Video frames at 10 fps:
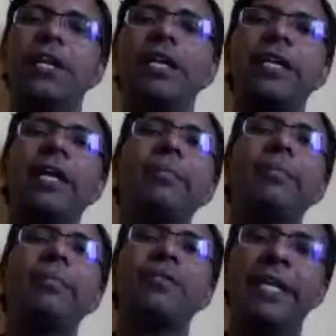So we have a
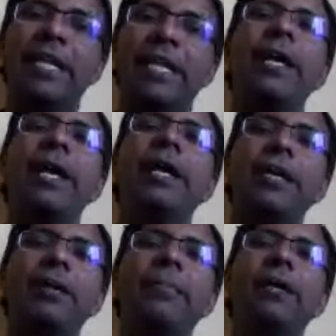relational database
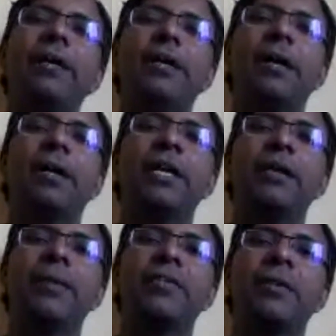DBA,
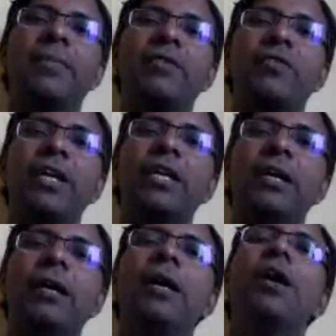database
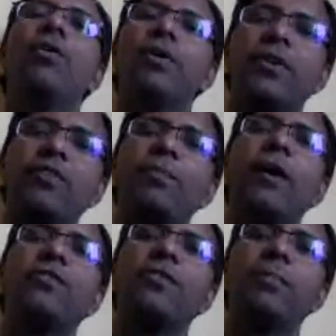administrator, who is
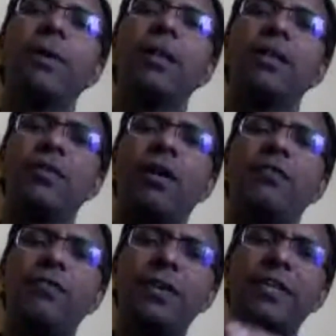responsible
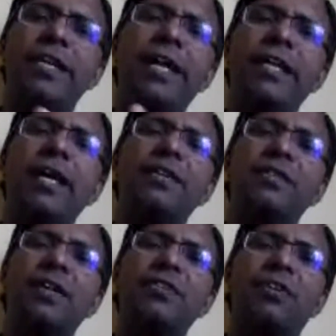not for the data
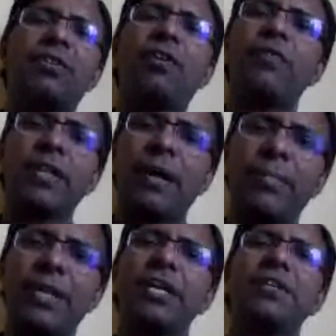as such, or not for the
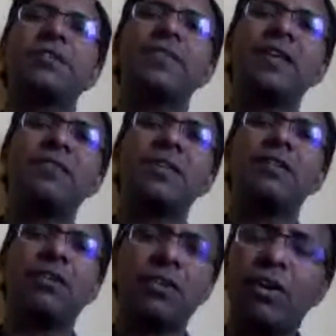applications as
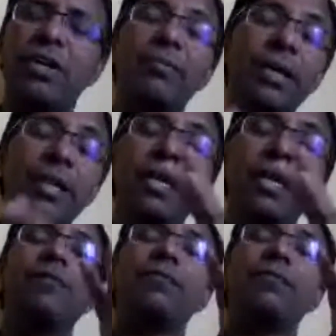such, or not even